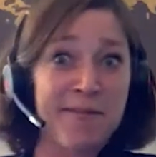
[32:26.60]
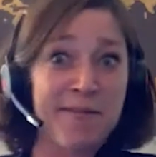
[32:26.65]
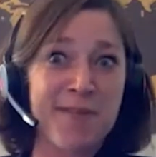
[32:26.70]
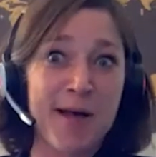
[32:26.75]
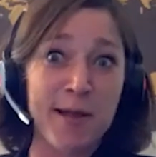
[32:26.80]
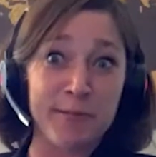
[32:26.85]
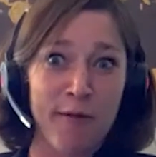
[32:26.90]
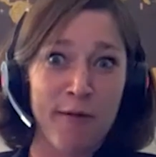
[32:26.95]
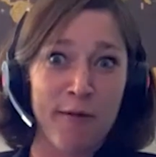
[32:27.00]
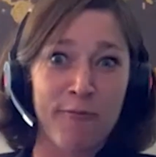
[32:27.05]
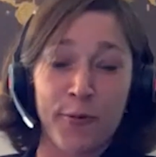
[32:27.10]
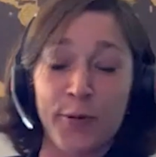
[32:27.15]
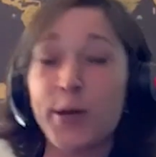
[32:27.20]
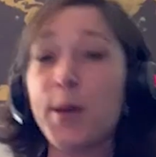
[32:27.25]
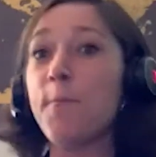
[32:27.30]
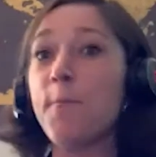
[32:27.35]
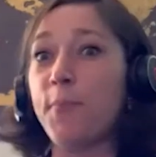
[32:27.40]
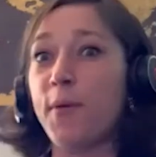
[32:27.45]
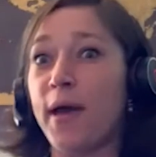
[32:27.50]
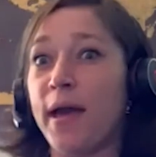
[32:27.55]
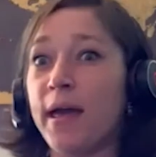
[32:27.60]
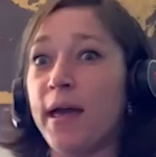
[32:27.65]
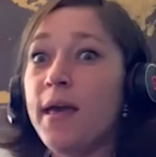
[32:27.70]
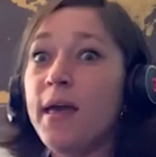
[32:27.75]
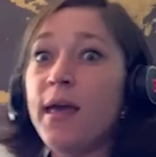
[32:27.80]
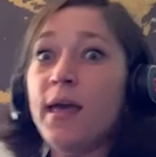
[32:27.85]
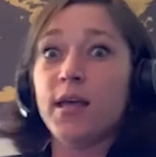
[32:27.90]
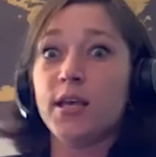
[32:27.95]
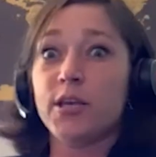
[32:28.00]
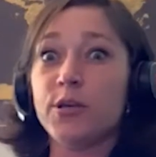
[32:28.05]
a love for it, but
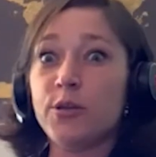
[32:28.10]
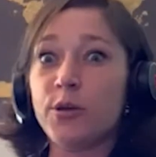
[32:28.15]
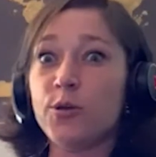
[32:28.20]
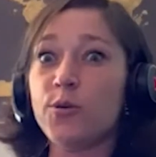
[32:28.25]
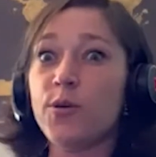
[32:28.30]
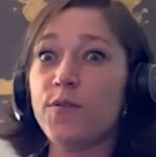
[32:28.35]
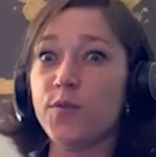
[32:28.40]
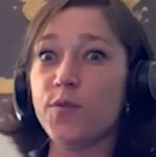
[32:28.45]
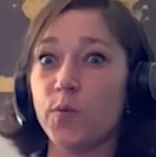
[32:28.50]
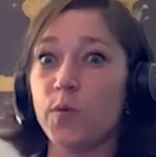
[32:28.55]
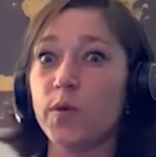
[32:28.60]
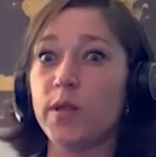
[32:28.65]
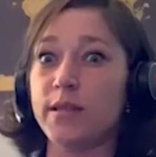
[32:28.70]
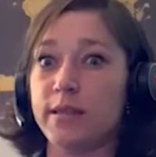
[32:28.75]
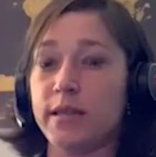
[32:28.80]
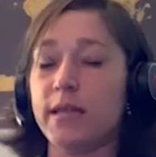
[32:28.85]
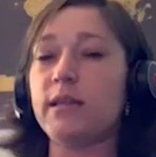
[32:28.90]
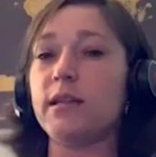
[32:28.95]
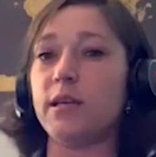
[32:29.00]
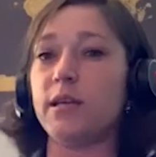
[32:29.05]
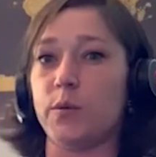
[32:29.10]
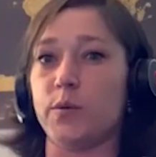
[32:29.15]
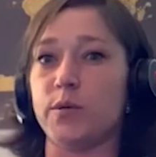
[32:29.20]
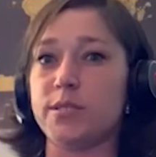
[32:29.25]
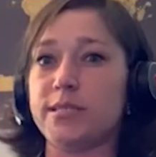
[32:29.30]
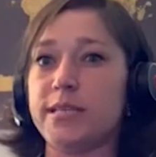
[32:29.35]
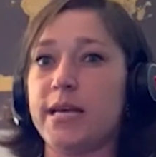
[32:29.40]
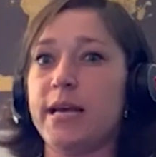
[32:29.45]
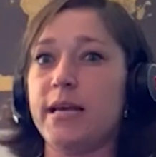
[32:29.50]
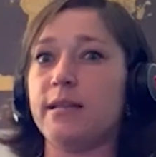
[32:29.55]
you have to really think, like you were
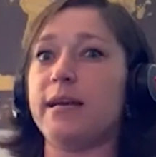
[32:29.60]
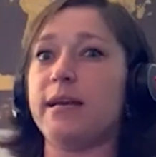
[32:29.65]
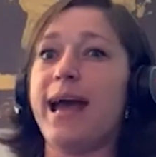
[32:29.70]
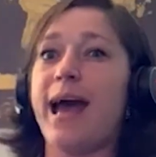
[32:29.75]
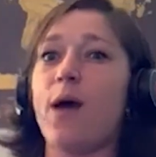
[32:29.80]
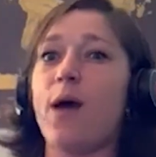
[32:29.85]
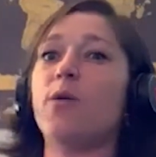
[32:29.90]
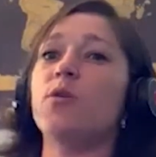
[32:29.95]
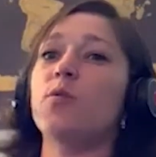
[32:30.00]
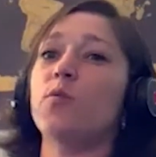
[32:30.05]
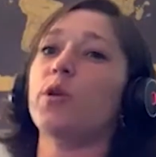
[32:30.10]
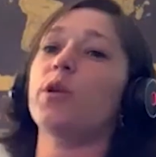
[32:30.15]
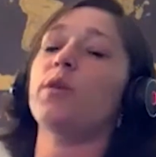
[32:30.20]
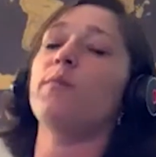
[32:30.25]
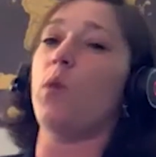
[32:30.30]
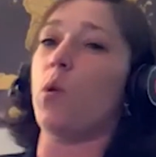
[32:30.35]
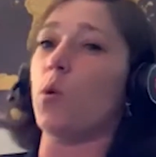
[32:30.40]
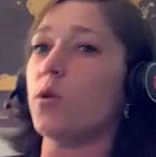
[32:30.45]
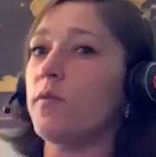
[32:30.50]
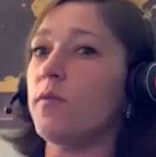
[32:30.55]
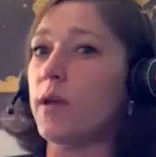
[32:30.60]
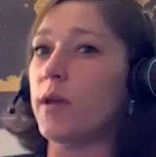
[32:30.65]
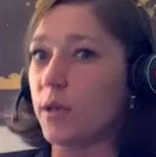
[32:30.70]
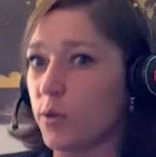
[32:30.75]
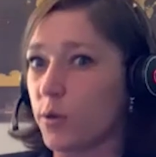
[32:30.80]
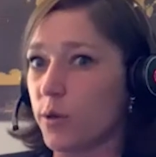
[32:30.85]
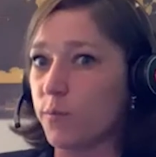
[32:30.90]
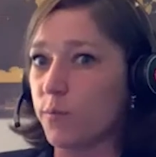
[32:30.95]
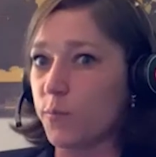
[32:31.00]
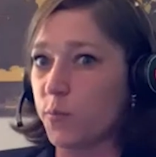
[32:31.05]
saying, like how do you really motivate
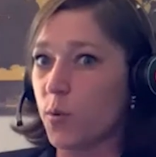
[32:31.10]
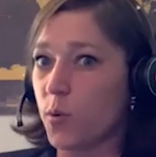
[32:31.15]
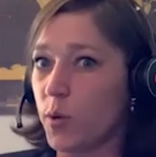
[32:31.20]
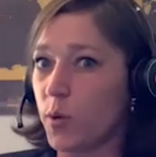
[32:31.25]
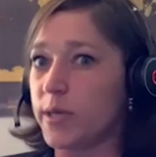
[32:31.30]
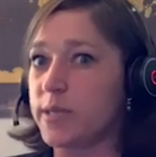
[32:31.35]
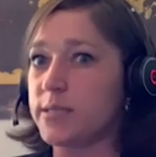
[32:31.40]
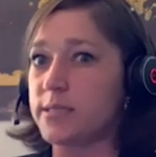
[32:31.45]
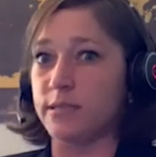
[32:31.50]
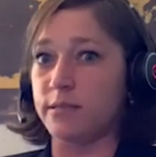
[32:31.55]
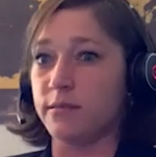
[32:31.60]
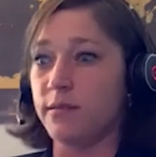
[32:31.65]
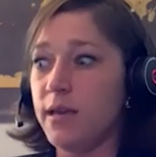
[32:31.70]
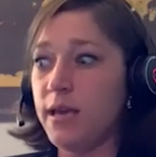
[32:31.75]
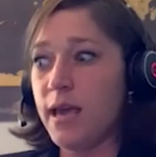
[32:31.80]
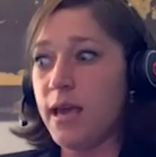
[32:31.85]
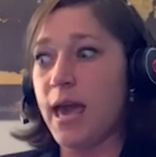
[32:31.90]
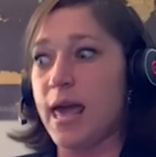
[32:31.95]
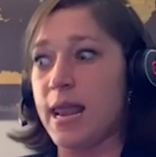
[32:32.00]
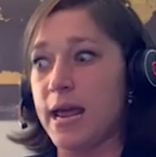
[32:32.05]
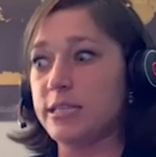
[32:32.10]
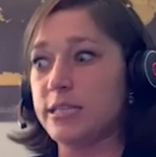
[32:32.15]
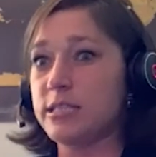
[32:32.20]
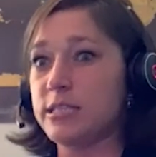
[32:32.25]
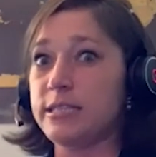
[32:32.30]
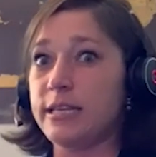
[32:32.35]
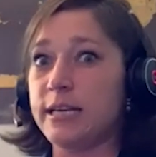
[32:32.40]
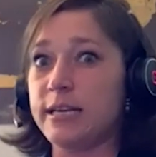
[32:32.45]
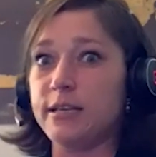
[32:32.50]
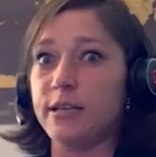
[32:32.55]
your employees? And I
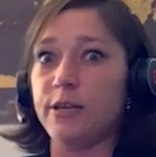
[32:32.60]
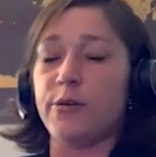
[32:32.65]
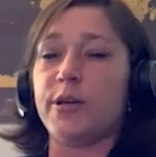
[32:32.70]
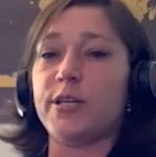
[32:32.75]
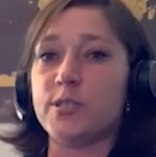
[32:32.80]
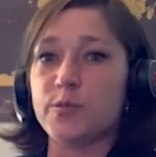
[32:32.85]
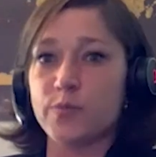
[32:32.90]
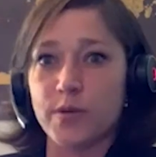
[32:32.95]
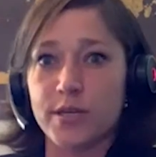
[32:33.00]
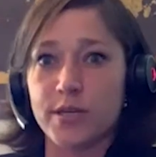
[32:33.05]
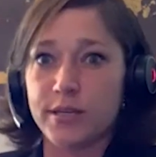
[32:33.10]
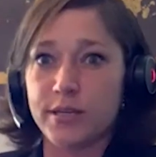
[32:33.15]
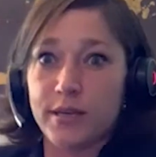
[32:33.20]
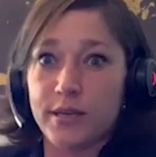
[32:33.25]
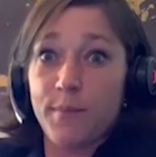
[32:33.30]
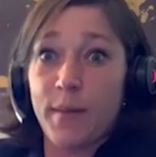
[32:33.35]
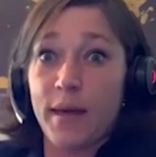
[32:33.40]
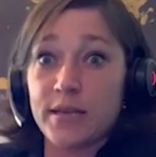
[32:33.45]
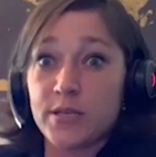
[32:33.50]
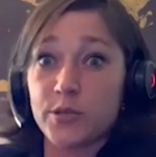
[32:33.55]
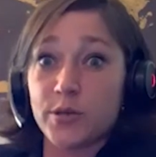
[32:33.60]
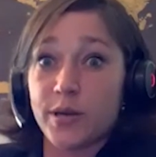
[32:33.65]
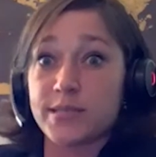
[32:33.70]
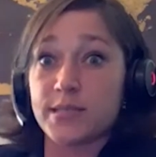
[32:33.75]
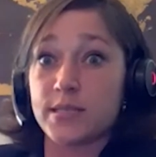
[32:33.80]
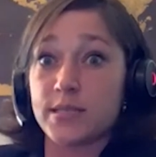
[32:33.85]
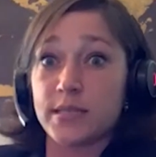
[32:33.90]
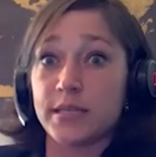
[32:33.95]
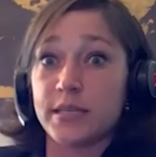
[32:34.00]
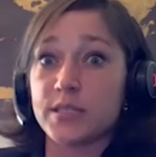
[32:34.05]
just think, I just wanted to commend you guys.
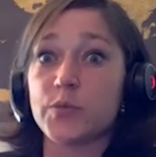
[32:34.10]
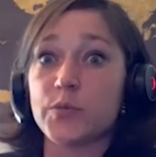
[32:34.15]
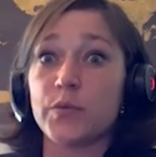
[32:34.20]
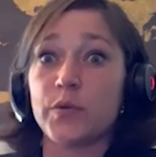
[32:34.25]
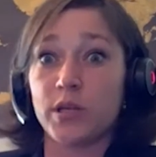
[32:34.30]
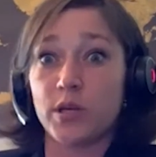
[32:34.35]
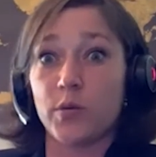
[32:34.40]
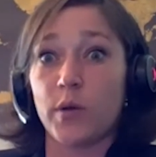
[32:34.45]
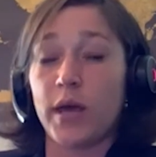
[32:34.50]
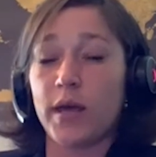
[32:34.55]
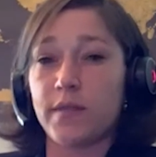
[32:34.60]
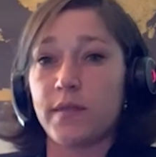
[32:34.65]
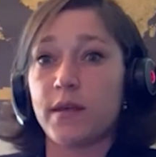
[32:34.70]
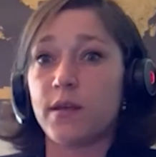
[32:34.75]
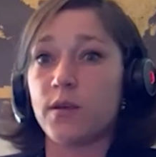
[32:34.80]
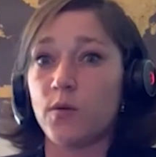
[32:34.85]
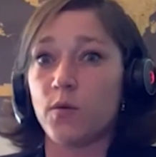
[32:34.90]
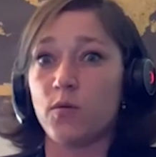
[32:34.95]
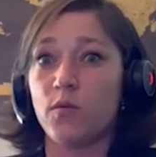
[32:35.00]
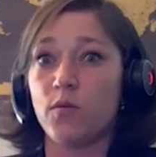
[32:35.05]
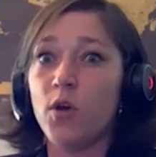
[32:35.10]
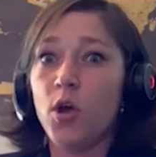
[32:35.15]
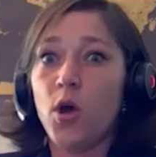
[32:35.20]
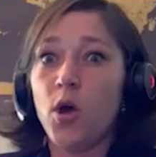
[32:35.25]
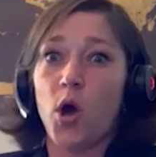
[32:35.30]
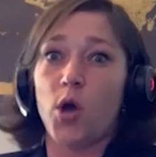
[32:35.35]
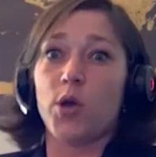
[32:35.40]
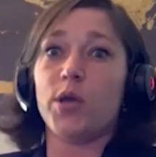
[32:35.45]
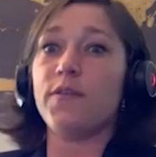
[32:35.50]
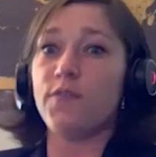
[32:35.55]
I think it's really great that you
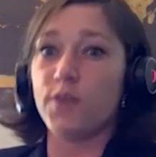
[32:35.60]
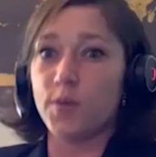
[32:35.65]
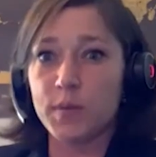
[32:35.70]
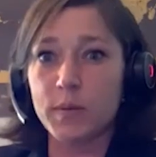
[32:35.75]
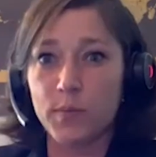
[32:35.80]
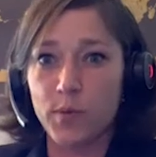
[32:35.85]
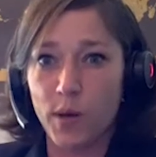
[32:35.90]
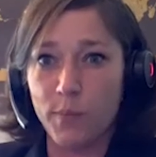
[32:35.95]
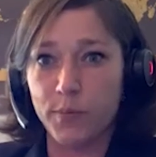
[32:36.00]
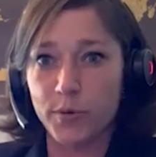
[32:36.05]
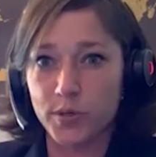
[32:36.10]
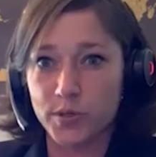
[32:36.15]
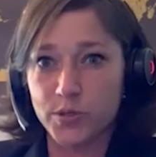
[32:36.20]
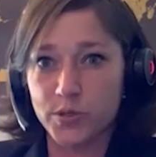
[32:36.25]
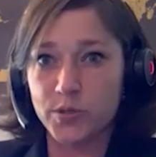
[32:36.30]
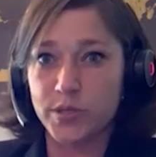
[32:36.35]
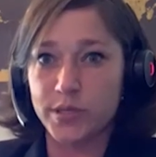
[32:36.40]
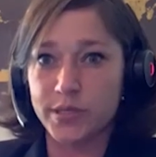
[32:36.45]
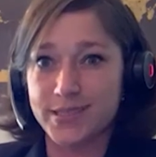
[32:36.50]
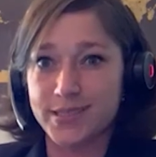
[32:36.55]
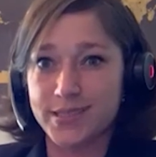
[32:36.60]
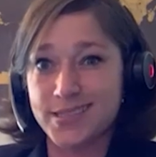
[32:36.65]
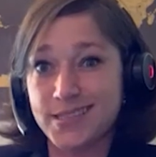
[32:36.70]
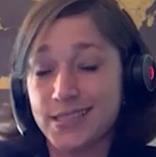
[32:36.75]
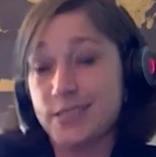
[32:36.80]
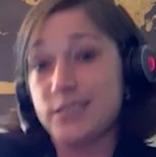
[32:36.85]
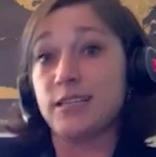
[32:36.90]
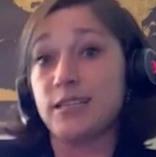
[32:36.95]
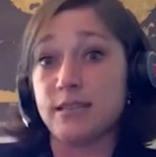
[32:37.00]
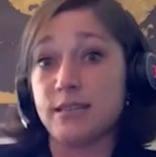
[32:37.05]
are giving people opportunities
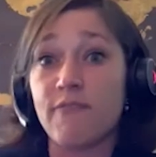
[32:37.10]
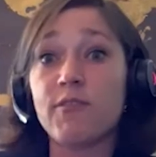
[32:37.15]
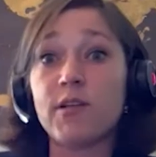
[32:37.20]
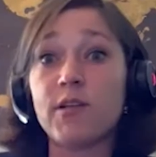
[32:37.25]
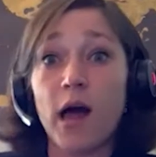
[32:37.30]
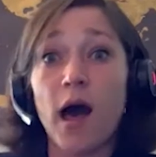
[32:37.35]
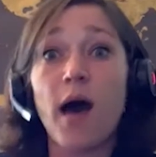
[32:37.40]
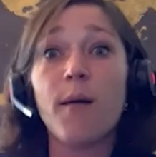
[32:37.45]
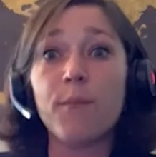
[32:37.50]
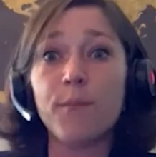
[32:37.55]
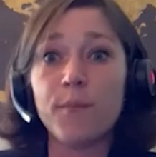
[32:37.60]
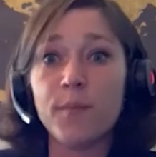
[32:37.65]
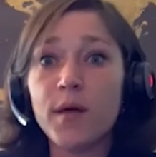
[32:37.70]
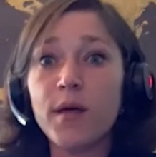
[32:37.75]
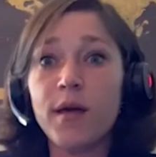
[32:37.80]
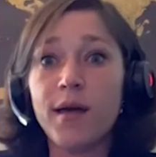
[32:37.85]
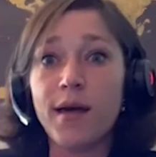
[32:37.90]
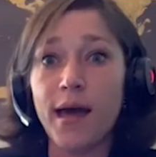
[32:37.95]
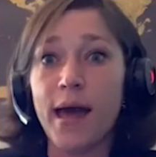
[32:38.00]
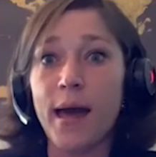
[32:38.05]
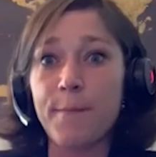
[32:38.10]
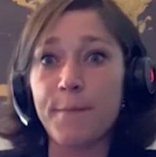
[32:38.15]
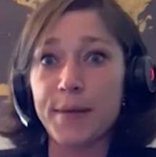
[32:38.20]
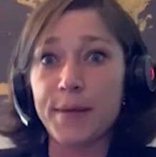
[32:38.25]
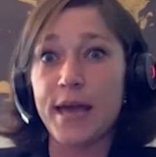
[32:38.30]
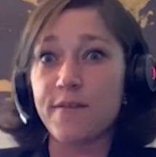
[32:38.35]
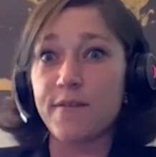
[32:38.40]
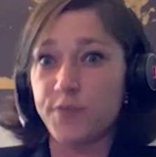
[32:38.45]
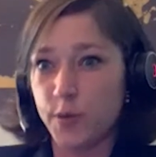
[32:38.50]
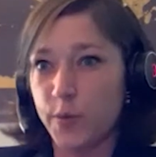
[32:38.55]
to level up. But
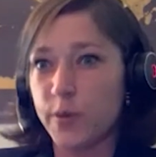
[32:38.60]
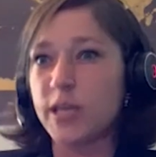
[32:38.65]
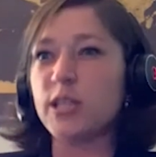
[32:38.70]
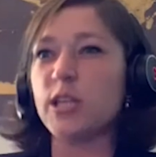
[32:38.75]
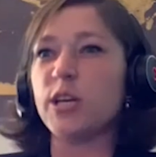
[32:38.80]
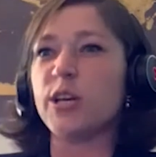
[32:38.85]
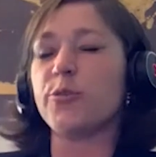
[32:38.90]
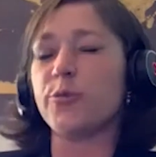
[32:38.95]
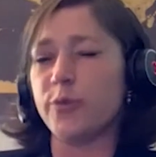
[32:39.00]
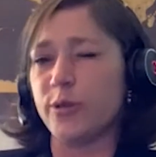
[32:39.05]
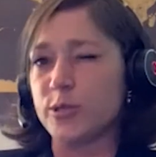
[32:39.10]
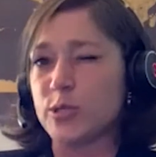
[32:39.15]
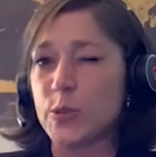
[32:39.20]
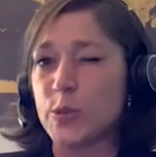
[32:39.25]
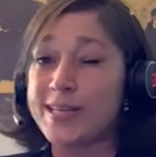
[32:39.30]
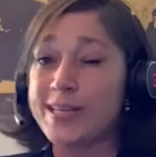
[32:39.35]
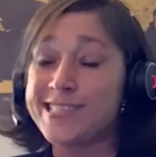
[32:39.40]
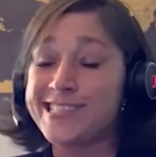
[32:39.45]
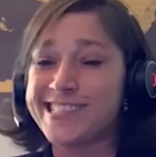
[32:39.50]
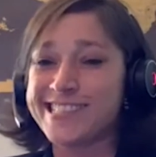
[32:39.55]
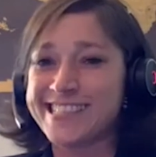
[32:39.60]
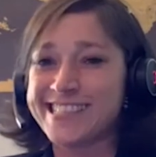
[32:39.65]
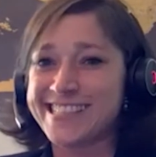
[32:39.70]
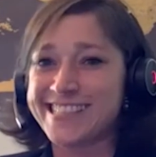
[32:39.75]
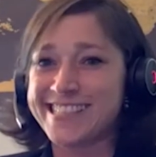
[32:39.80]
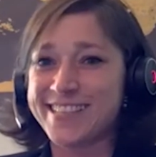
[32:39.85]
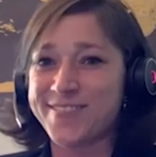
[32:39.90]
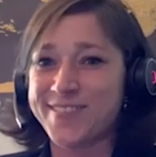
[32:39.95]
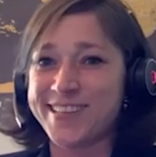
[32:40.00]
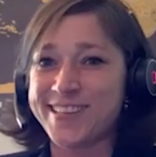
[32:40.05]
yeah, if you want to look through those questions and
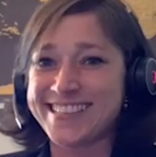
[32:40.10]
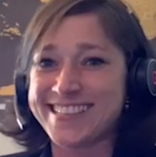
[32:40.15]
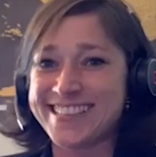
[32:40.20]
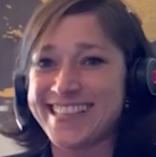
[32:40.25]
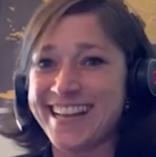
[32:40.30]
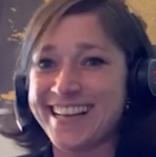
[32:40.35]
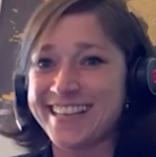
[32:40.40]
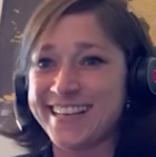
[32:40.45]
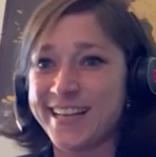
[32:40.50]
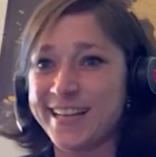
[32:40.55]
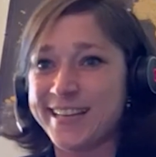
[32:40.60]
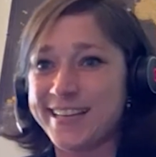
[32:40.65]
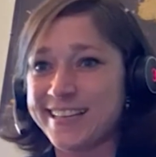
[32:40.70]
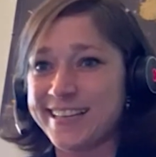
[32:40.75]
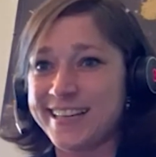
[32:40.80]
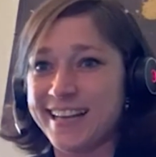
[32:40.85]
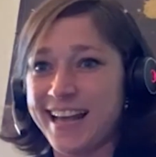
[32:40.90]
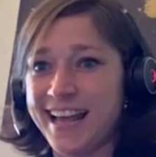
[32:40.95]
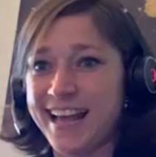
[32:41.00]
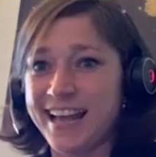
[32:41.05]
see if there's any other